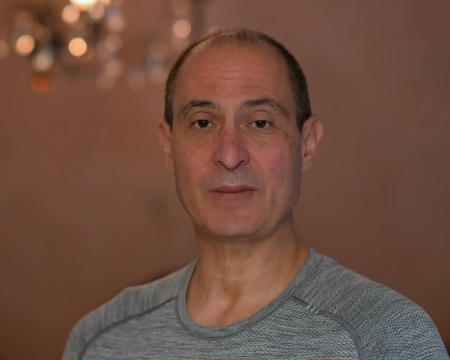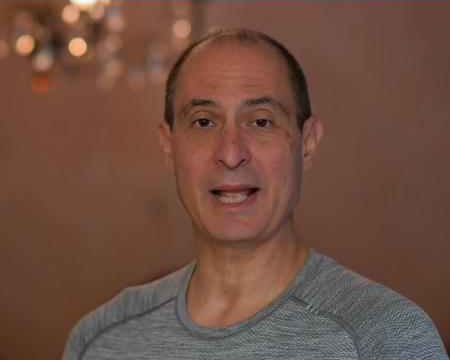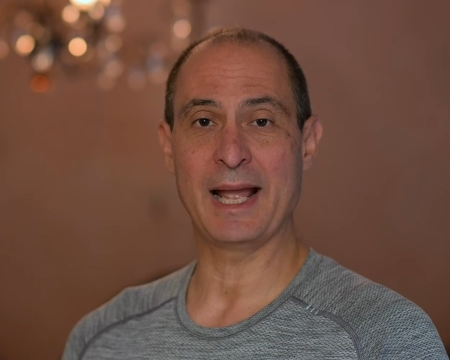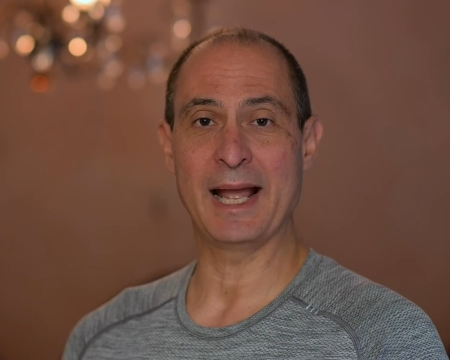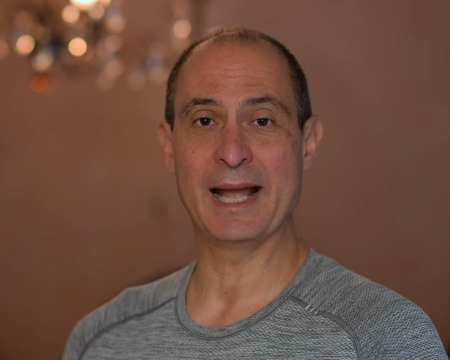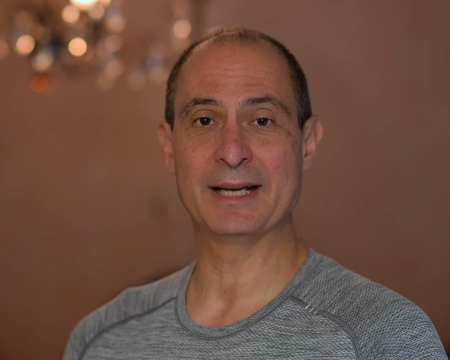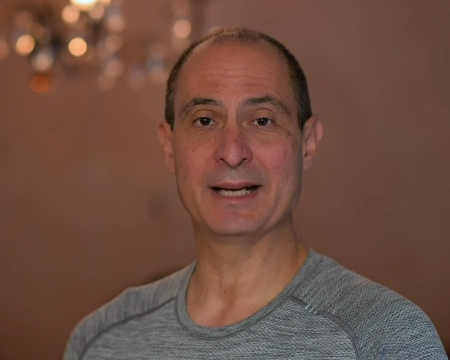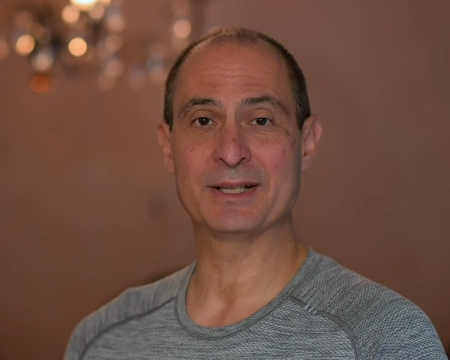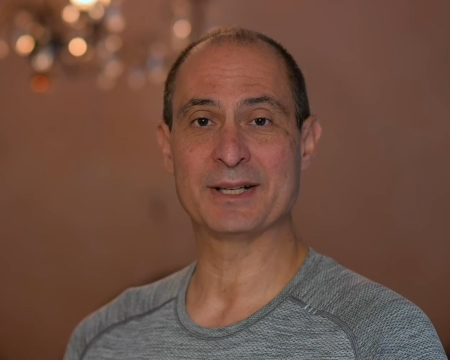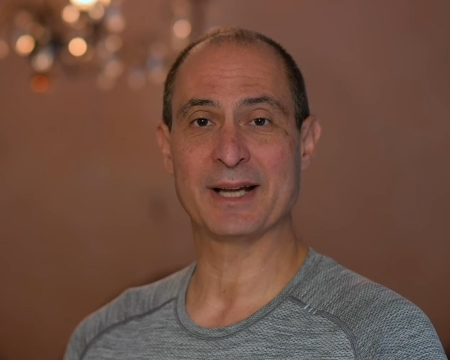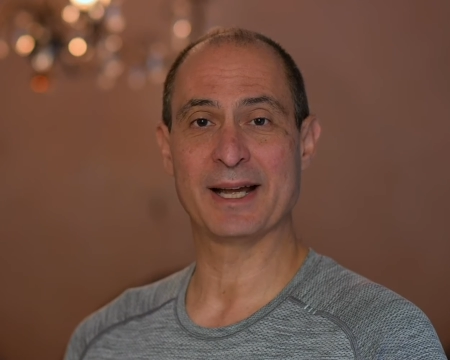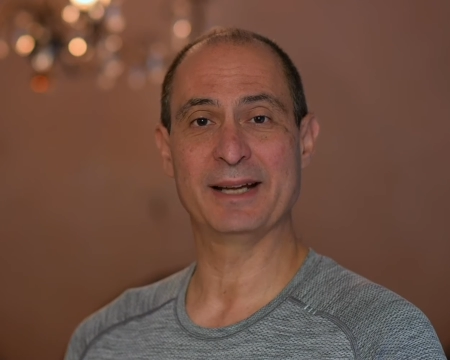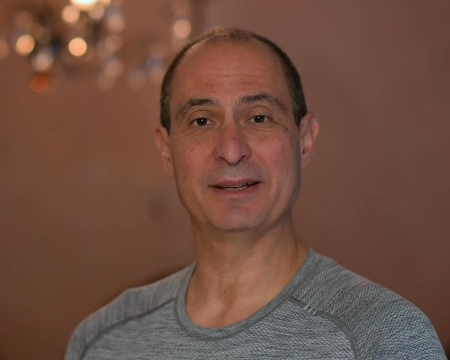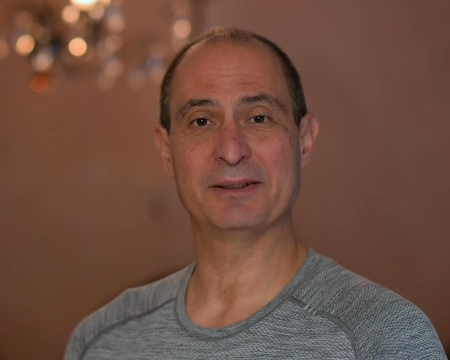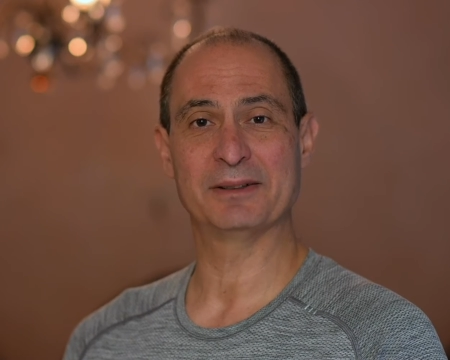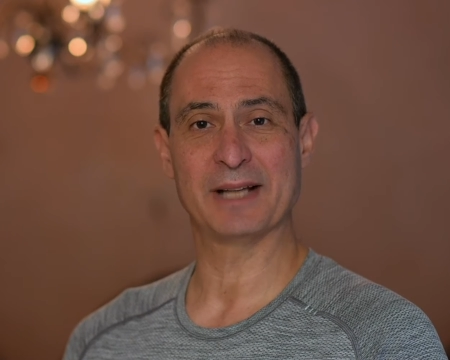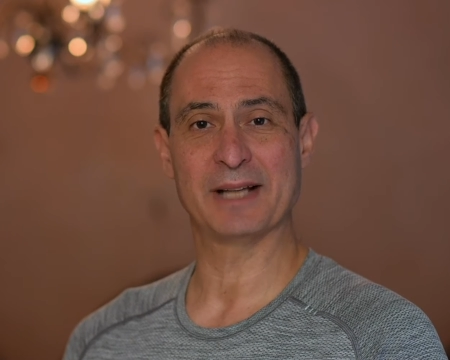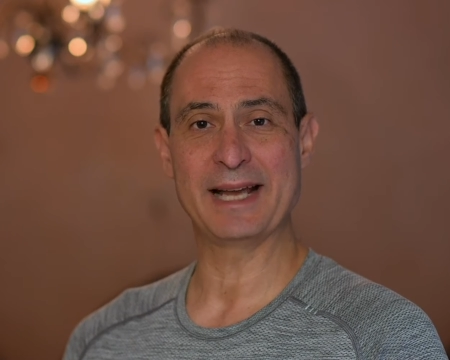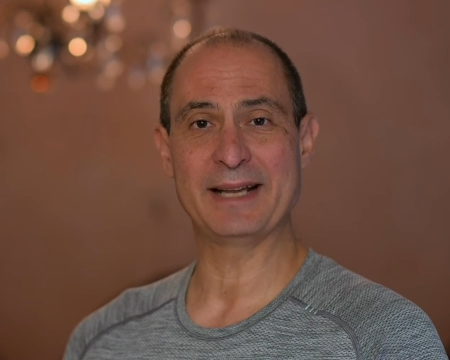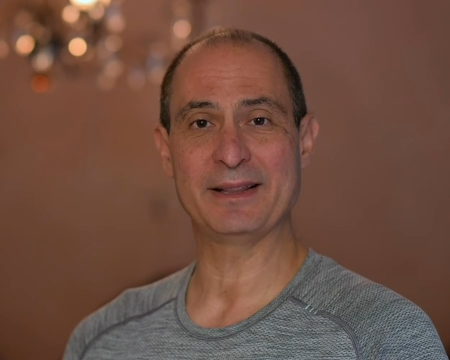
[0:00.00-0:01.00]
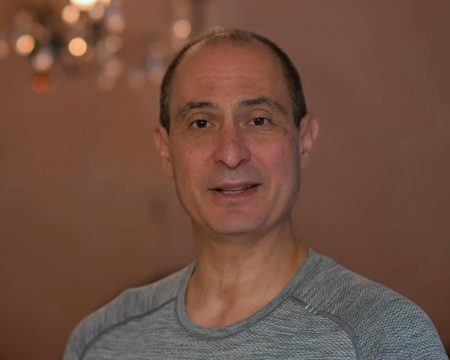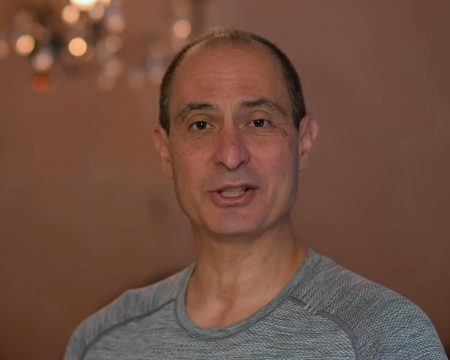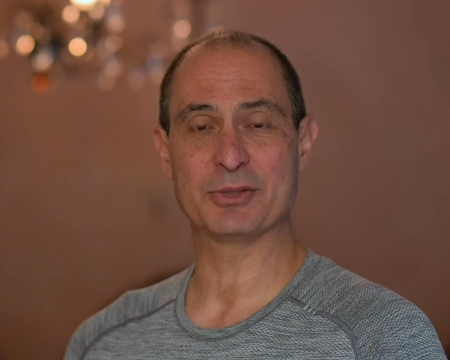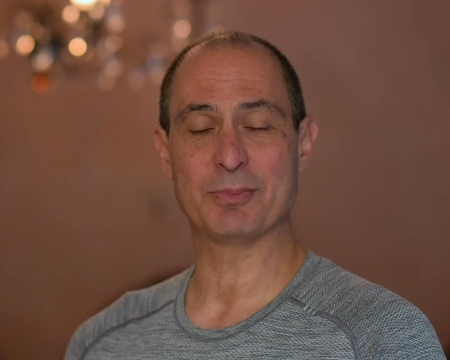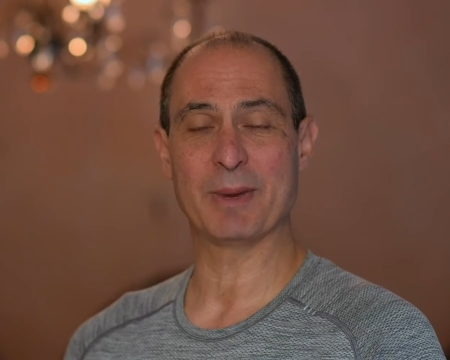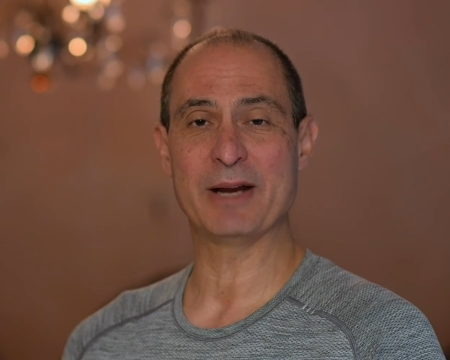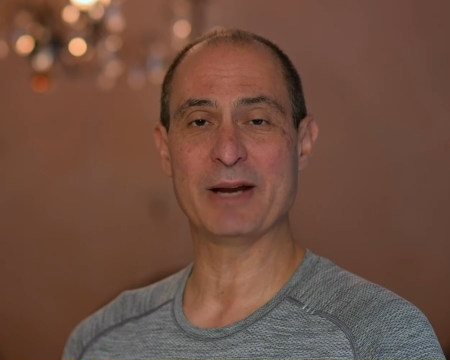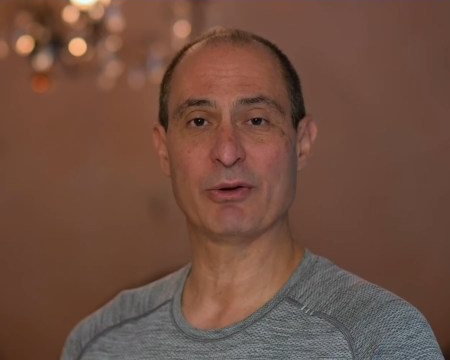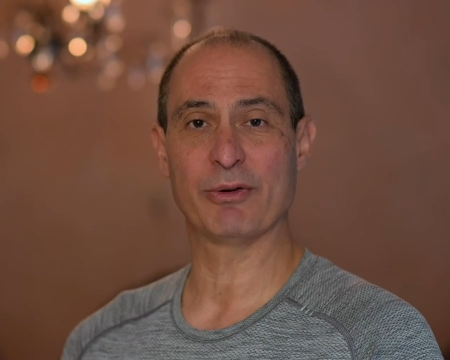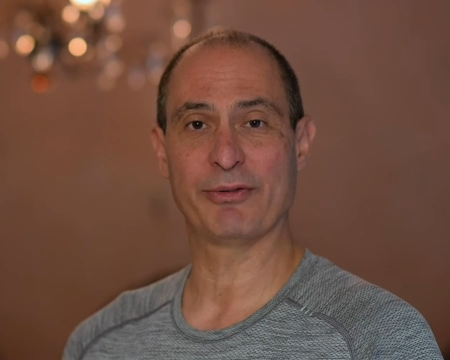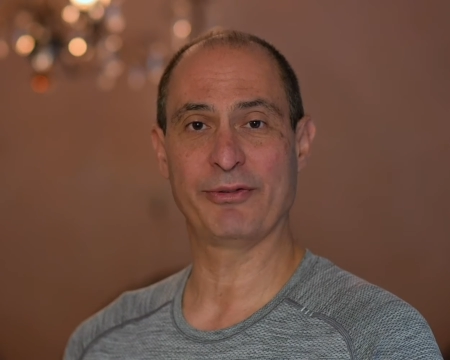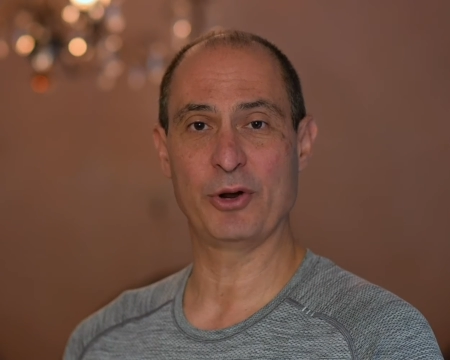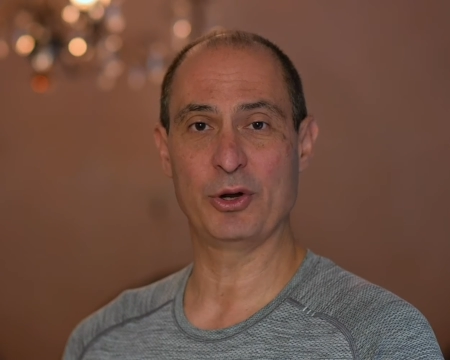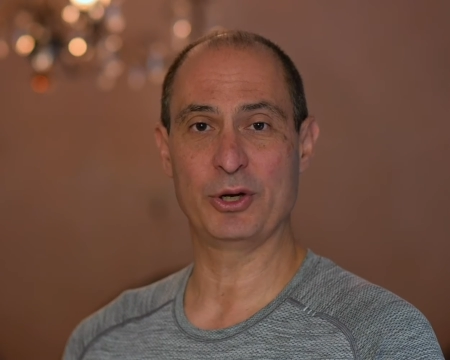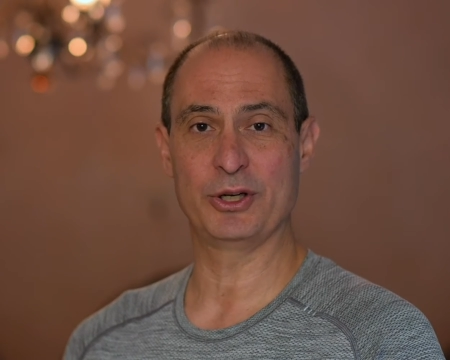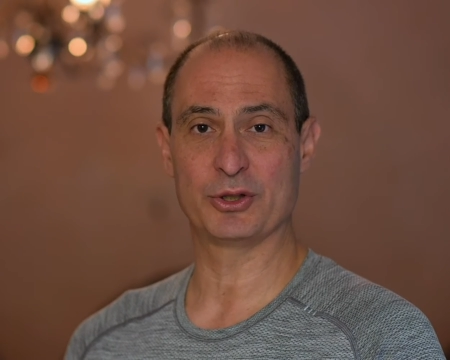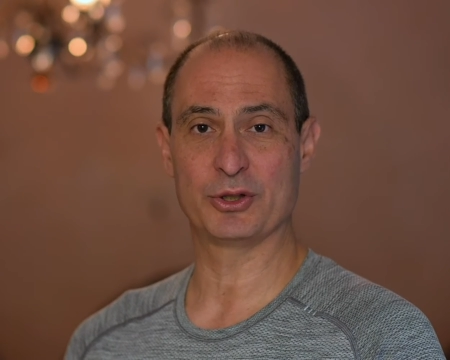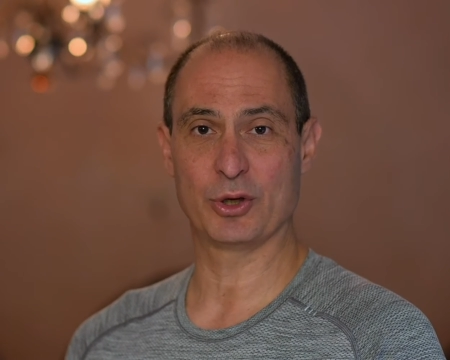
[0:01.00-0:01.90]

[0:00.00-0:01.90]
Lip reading: And I like this microphone in